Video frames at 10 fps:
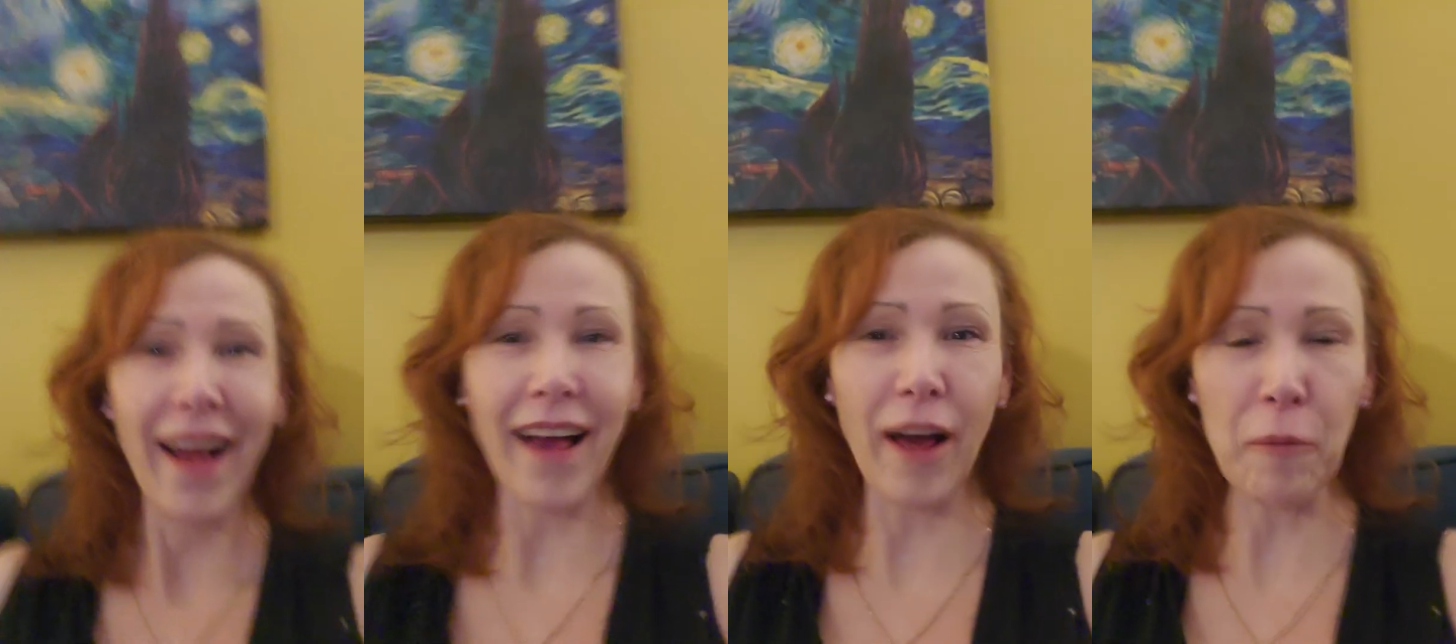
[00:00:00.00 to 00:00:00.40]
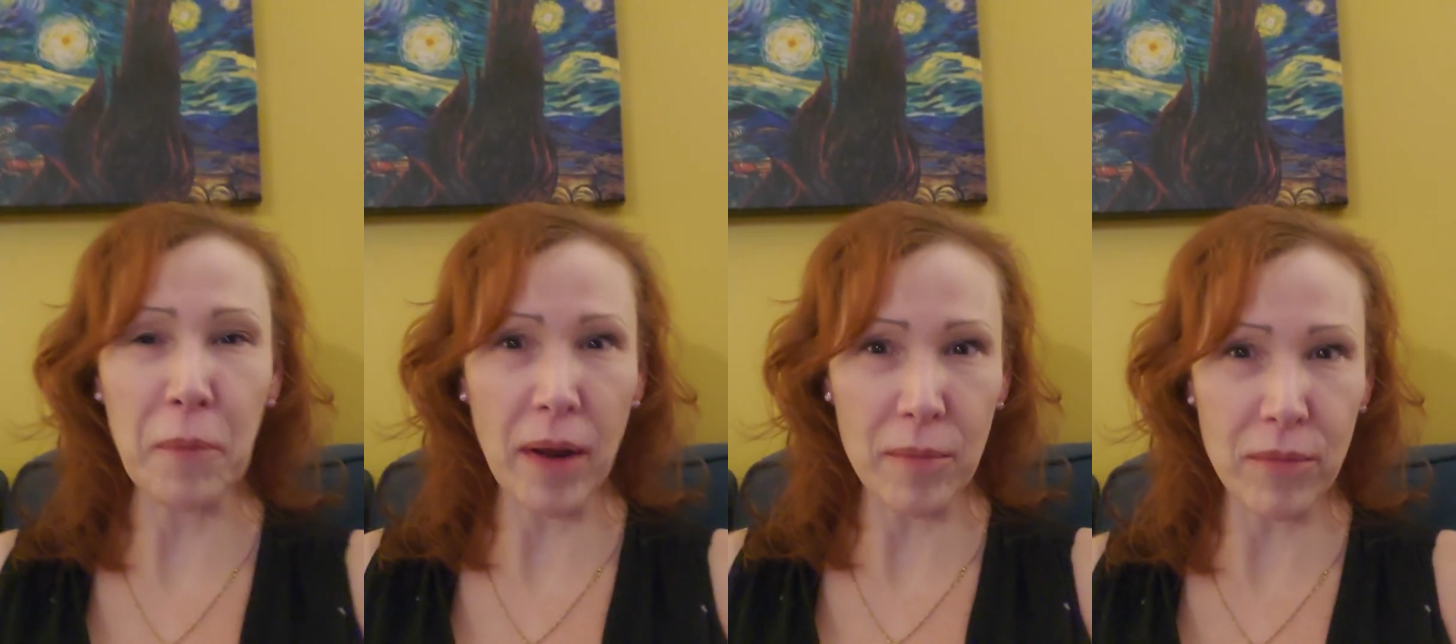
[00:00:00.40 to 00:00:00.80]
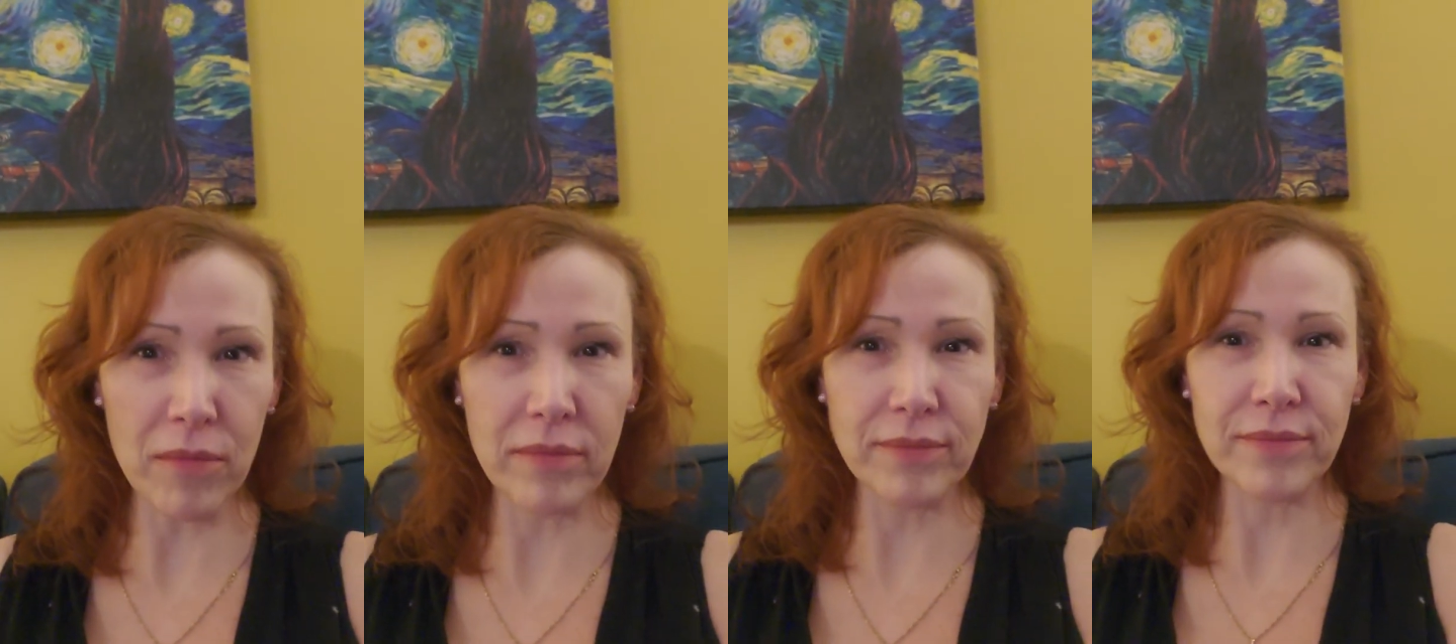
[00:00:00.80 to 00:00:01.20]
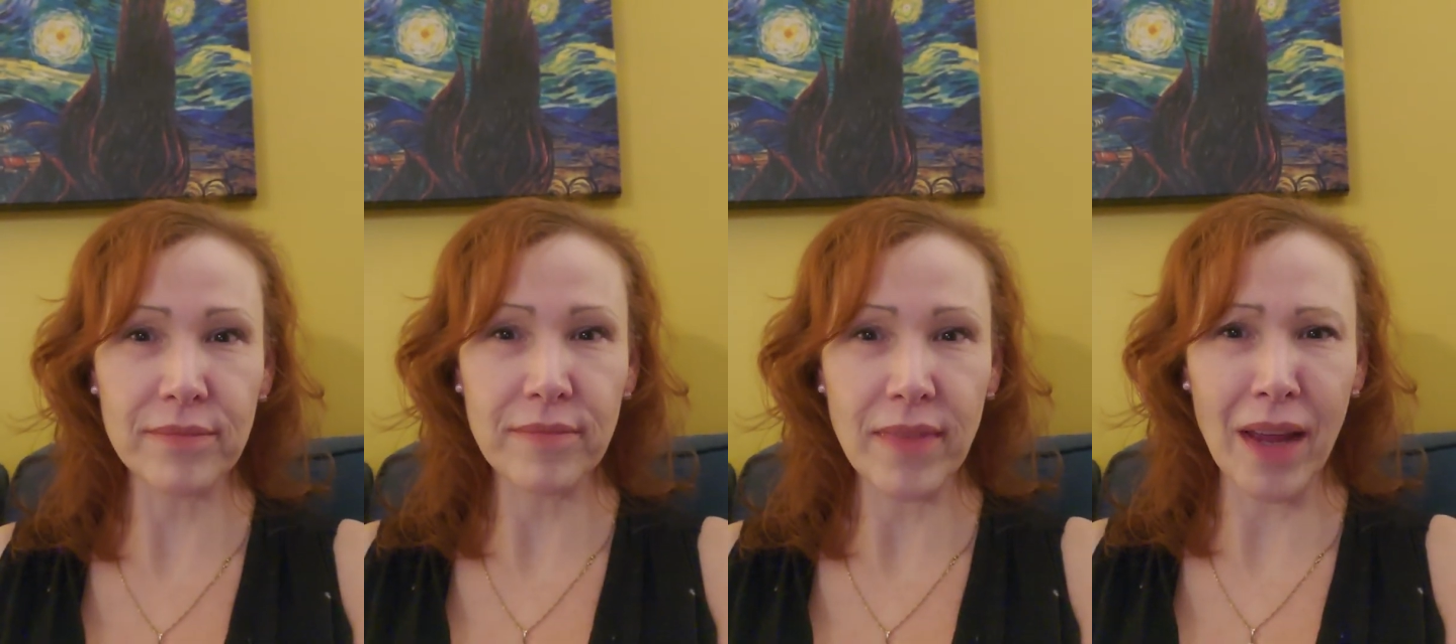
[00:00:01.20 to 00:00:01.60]
I'm
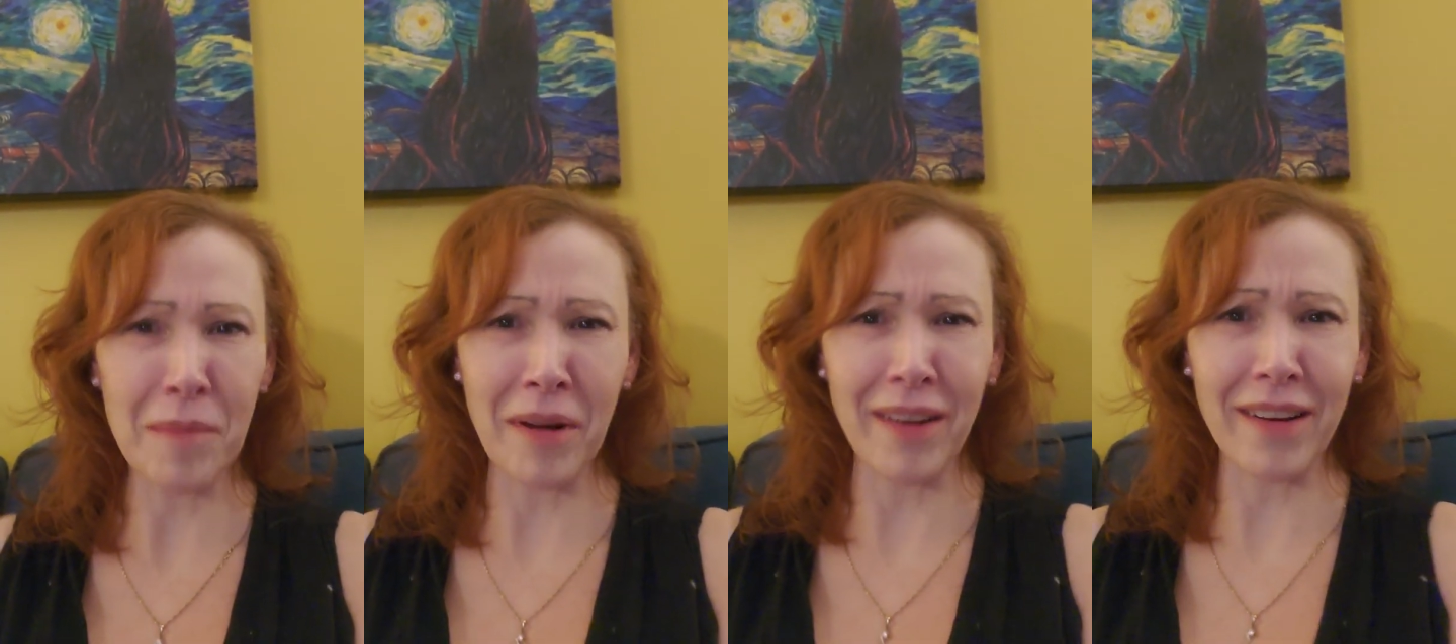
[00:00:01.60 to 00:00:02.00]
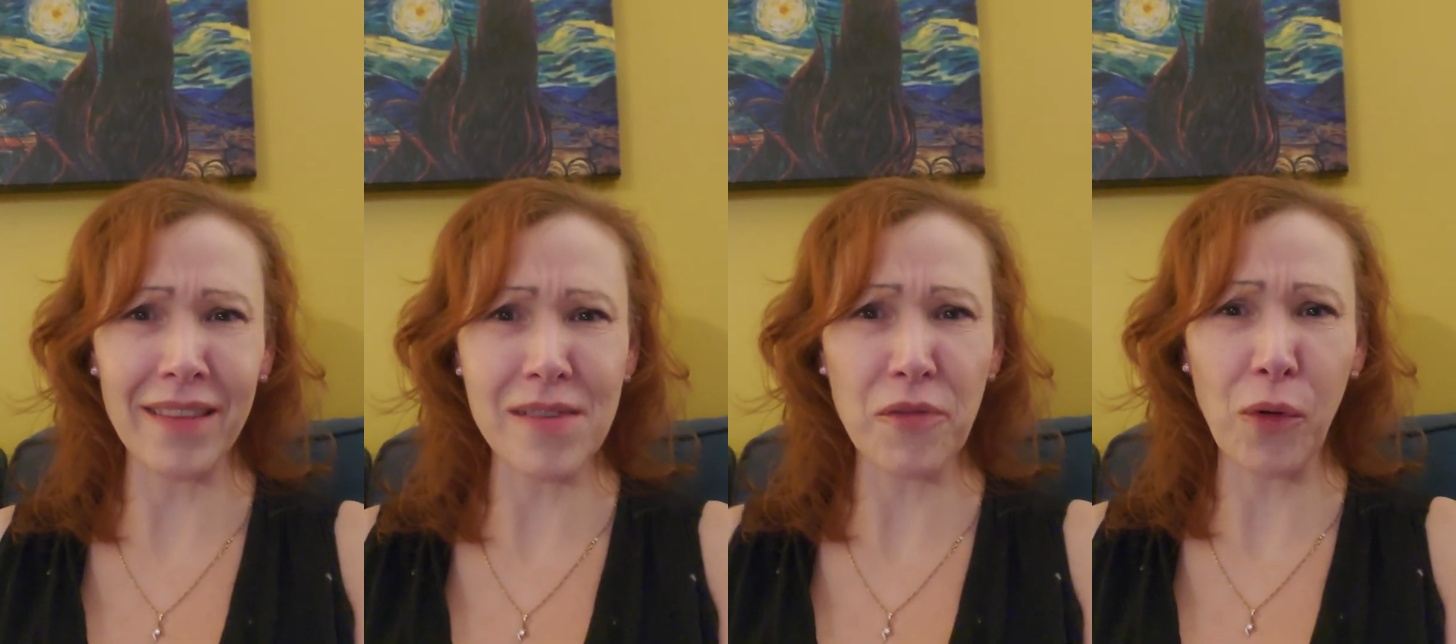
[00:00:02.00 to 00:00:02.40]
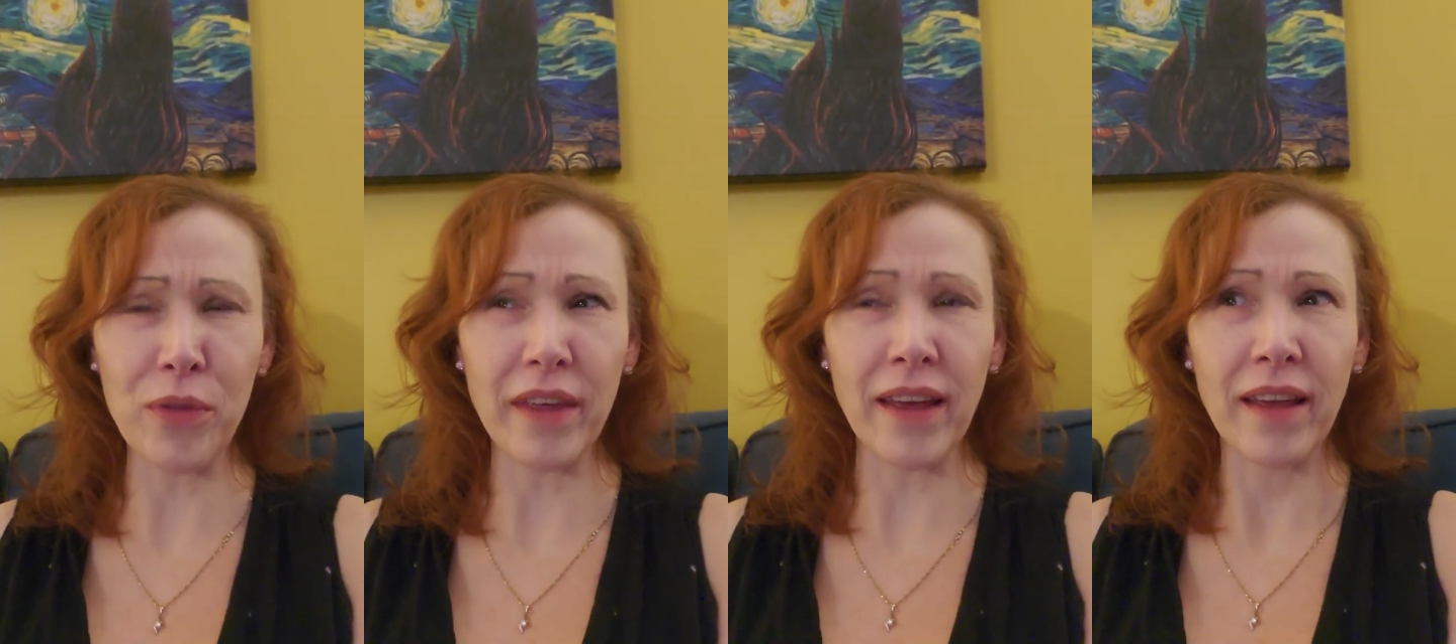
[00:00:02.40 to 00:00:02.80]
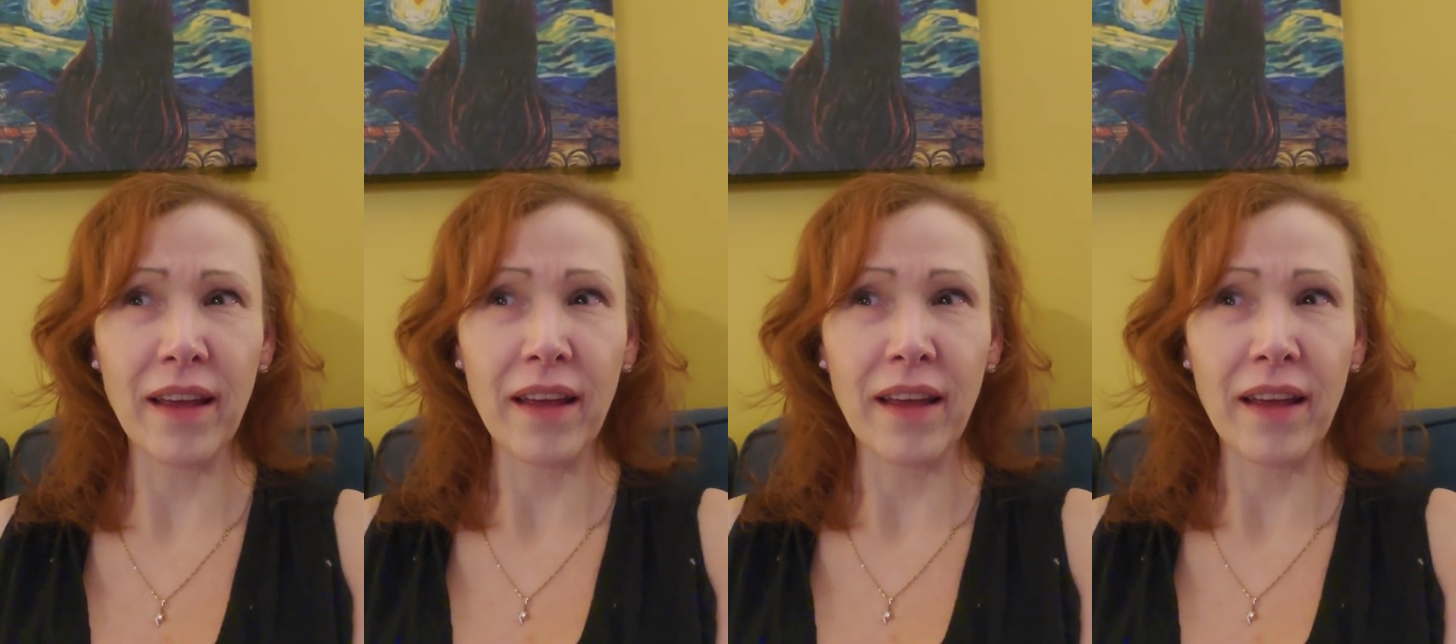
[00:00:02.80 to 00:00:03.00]
not good at this phone thing.